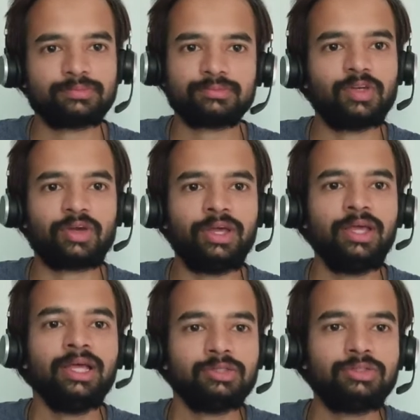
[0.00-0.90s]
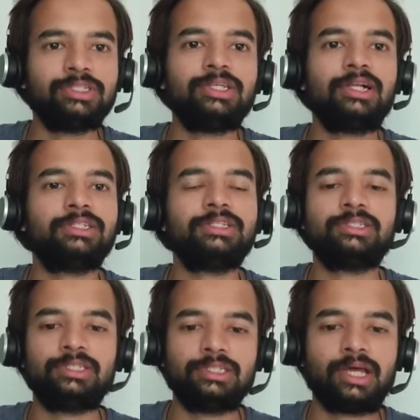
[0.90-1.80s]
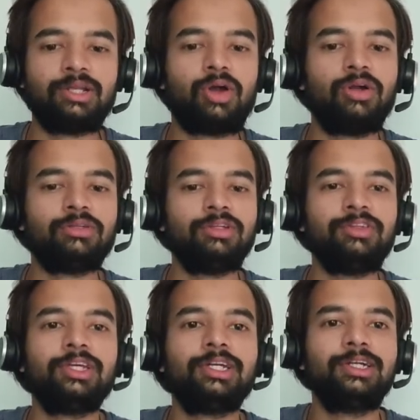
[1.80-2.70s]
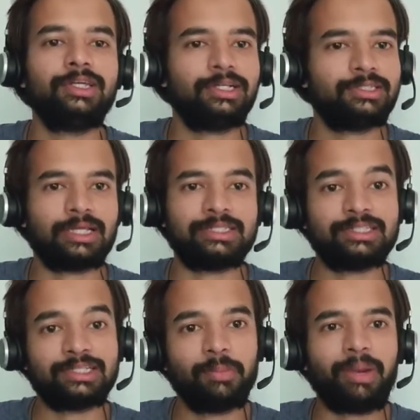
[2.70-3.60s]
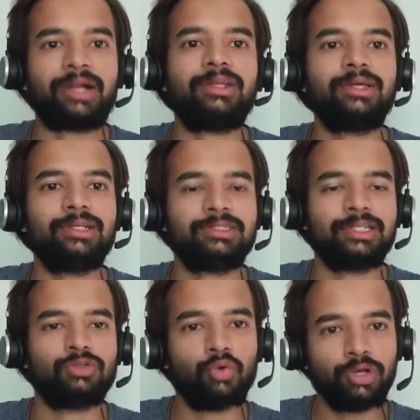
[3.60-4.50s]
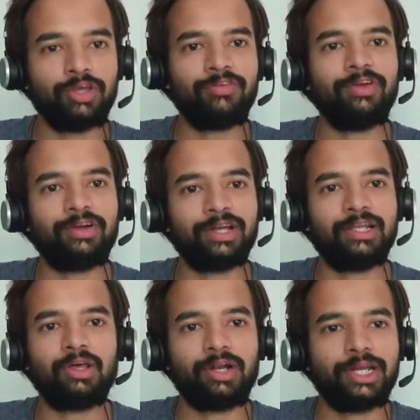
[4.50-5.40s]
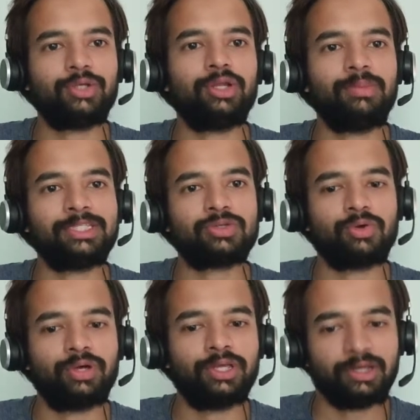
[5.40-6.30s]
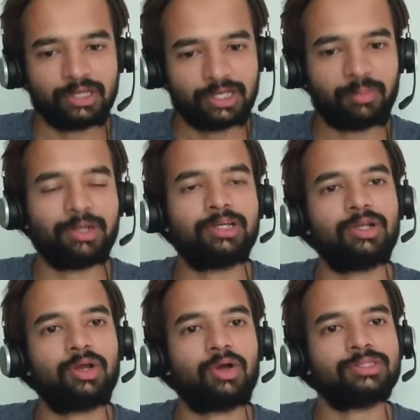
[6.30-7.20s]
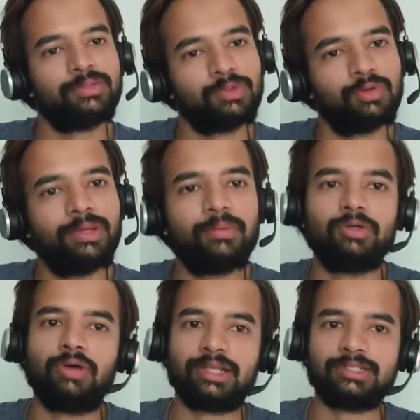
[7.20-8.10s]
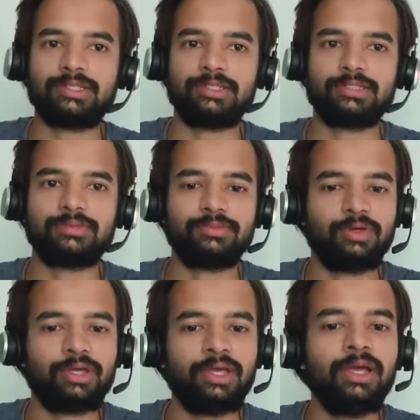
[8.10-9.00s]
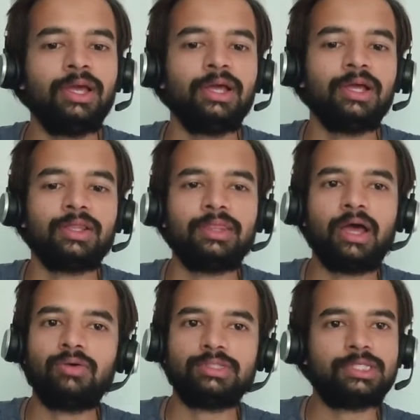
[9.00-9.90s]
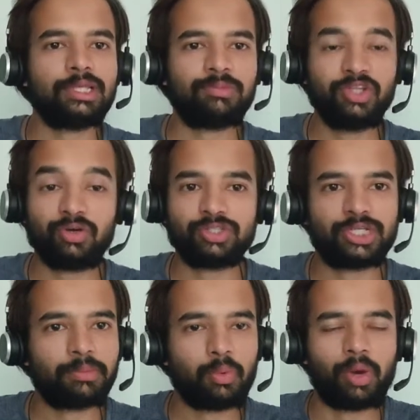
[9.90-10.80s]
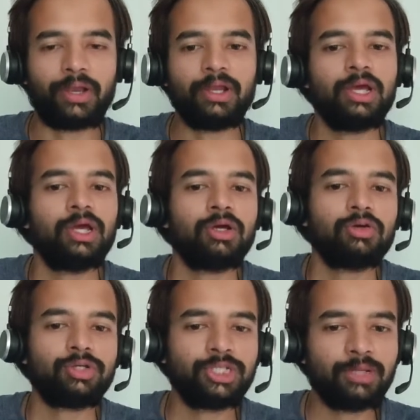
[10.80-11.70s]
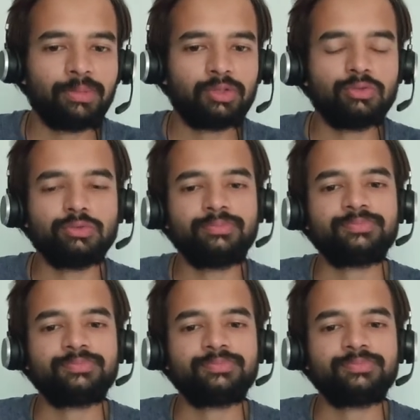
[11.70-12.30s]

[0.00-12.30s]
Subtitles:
Okay, so these are not the theoretical skills, these are the practical skills. Only if you have done on a day-to-day basis coding in a particular concept, you will be able to answer this. Okay, now this is about the question number one. Question number two,